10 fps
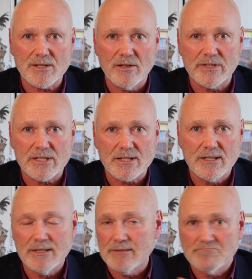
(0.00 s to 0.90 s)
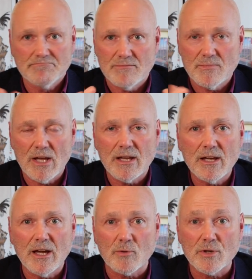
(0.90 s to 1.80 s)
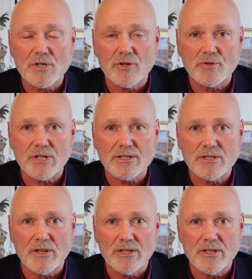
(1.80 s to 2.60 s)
services, a real social justice